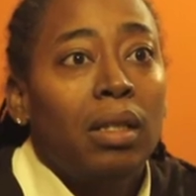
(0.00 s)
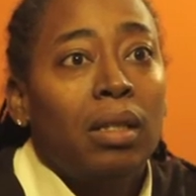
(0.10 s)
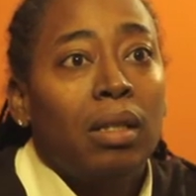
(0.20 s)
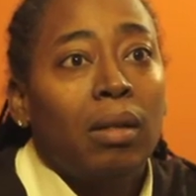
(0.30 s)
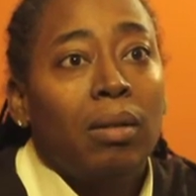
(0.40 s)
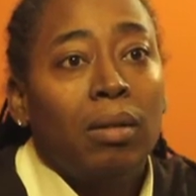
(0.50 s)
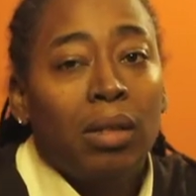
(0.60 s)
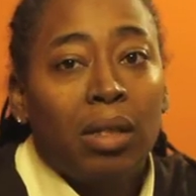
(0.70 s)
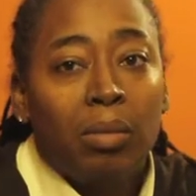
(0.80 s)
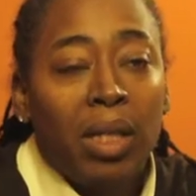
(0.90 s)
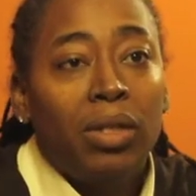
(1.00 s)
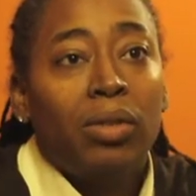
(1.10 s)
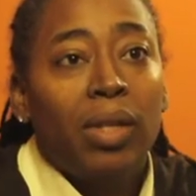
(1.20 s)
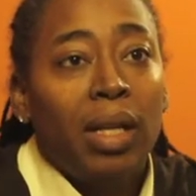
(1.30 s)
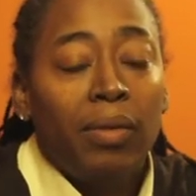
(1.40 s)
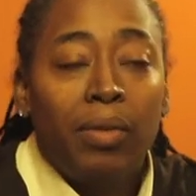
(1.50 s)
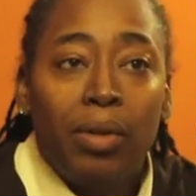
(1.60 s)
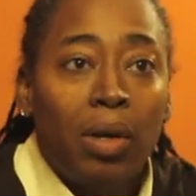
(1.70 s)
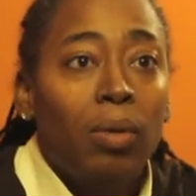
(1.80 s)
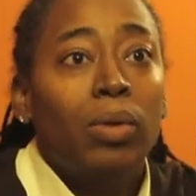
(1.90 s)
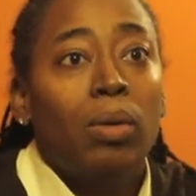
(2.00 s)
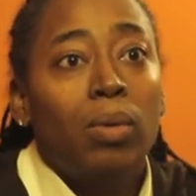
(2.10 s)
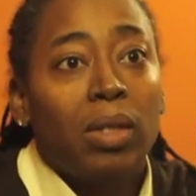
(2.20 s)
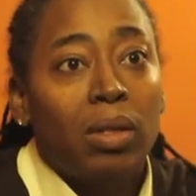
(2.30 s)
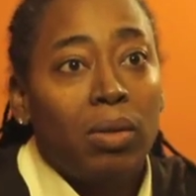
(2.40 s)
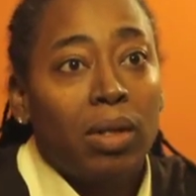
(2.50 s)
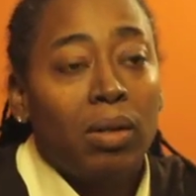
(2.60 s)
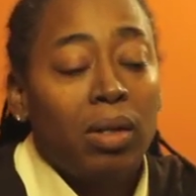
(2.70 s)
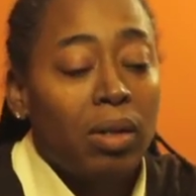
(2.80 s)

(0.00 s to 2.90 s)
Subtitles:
So just make sure that if you don't know what's going on,